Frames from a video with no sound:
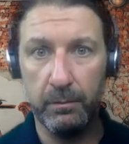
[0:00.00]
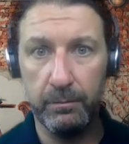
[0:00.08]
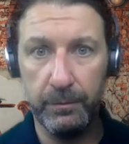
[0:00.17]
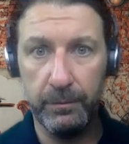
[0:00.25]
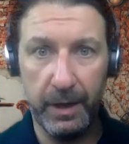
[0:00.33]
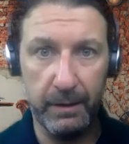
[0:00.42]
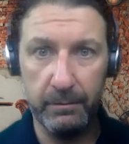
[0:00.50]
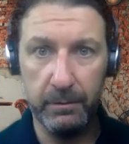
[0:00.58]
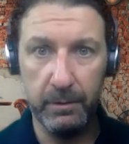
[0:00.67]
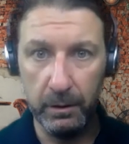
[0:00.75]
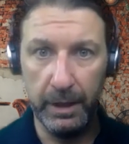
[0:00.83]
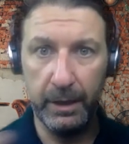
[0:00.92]

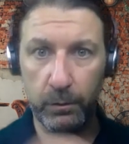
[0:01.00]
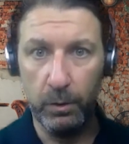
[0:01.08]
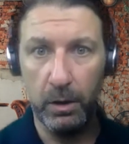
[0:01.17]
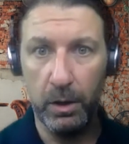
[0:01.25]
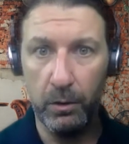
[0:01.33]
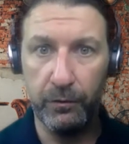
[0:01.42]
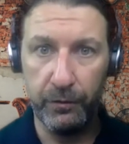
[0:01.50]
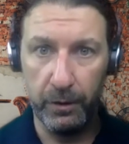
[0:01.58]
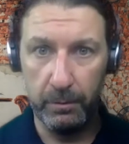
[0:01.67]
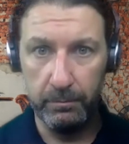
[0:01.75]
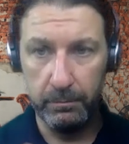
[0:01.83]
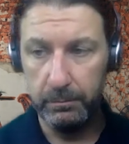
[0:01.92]
that a link will go
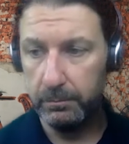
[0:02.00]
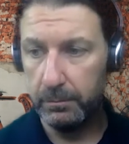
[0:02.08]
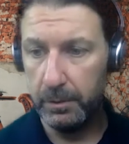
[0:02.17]
from